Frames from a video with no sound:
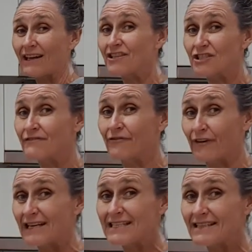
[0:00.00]
can just
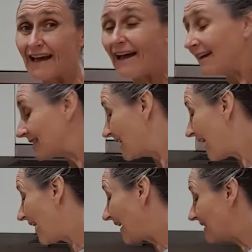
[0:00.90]
freeze that
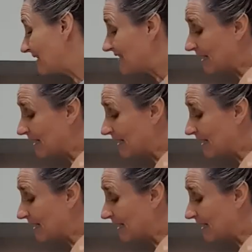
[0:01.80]
and